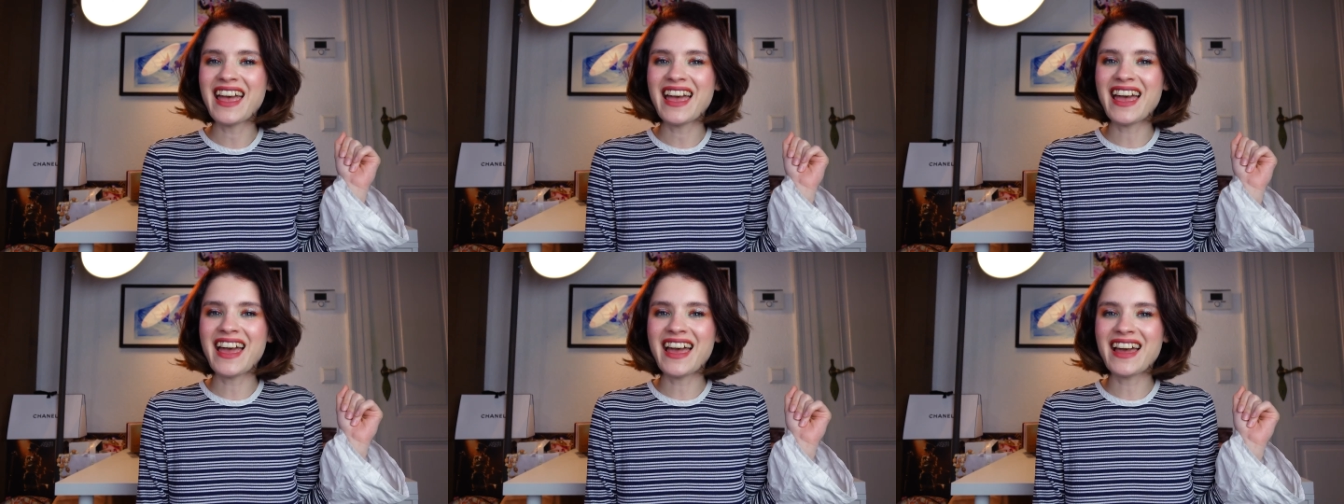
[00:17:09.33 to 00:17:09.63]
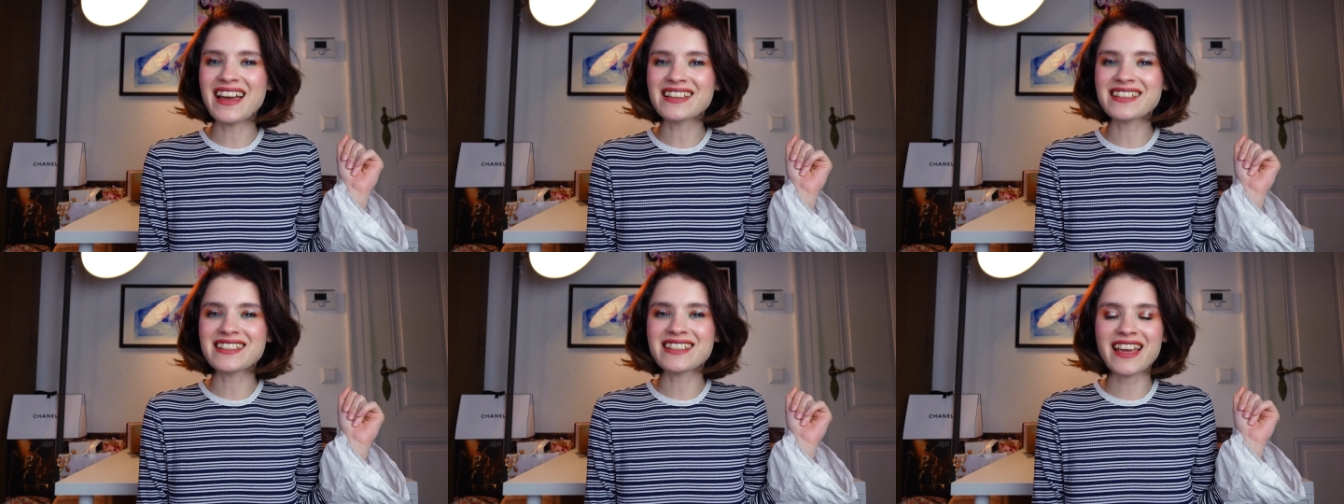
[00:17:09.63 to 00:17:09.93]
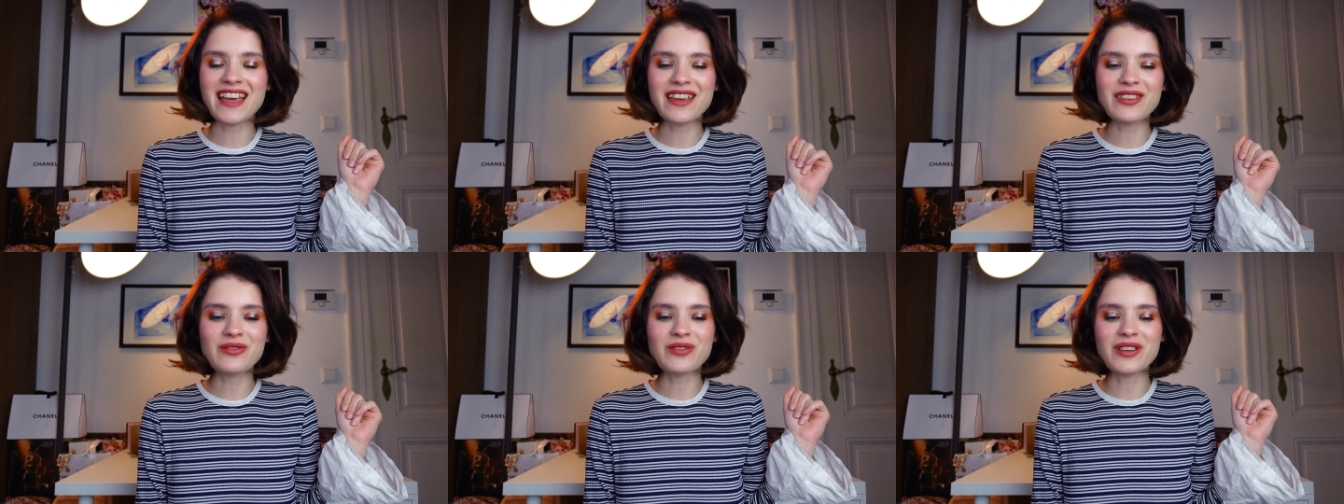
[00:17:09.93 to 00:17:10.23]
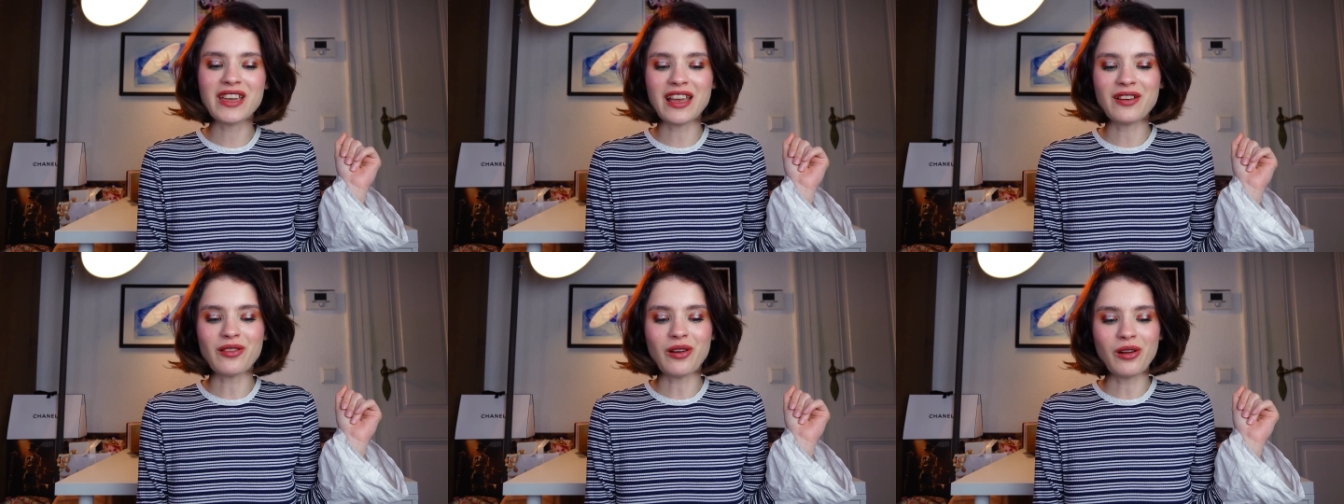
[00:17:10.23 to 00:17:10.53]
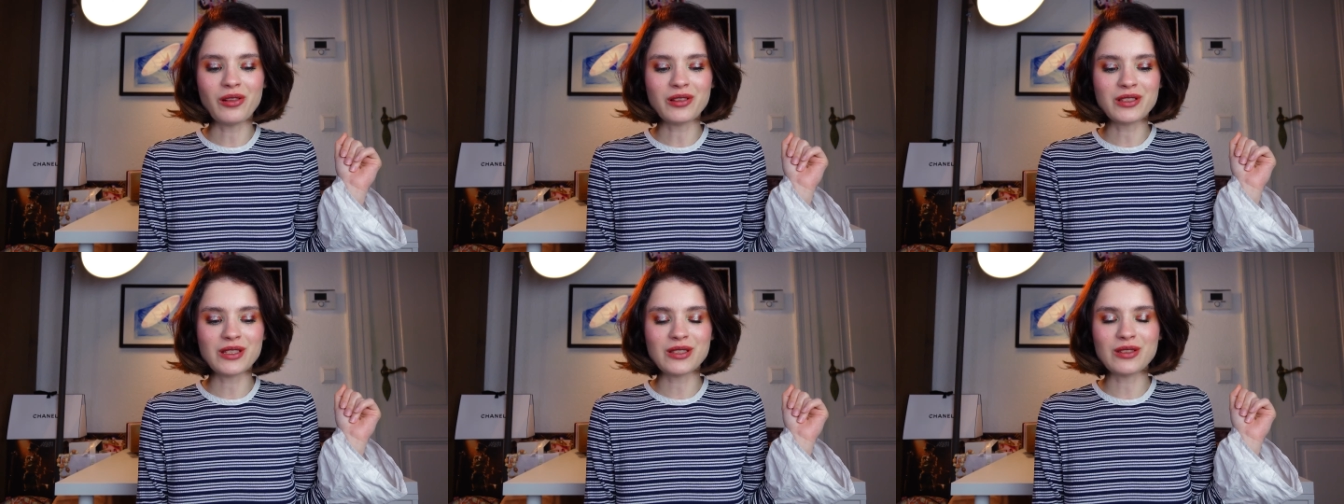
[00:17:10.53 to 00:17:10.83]
And there you can
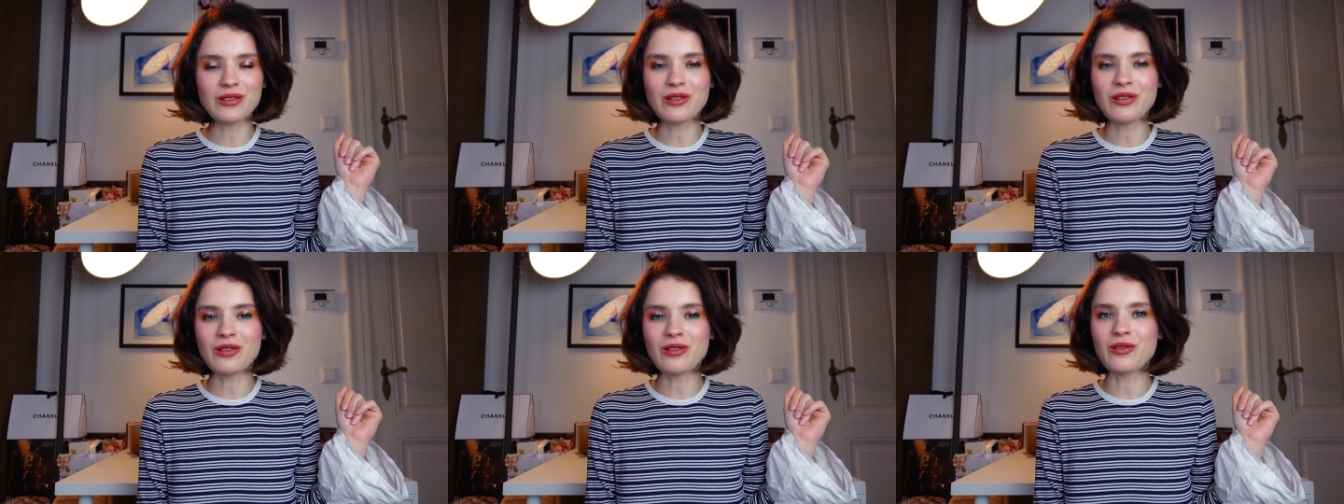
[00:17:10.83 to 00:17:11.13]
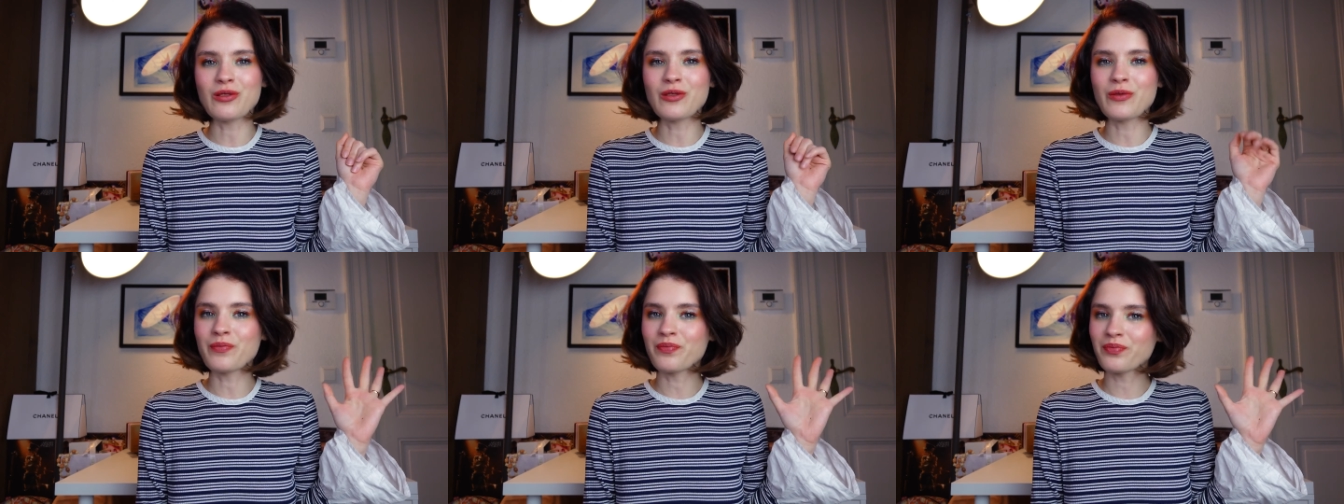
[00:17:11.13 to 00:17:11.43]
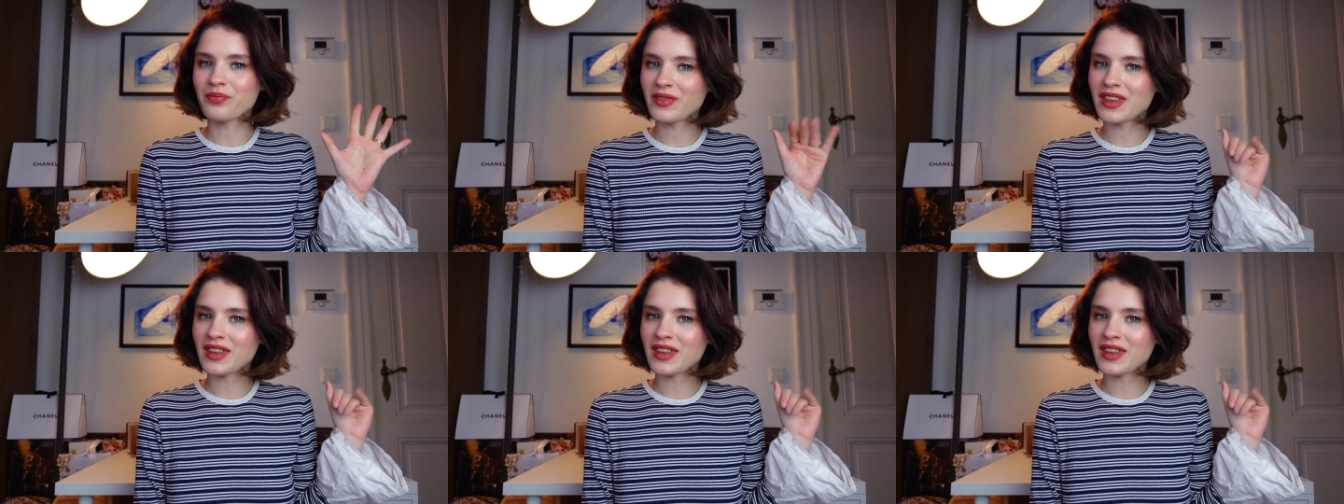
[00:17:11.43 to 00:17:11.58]
also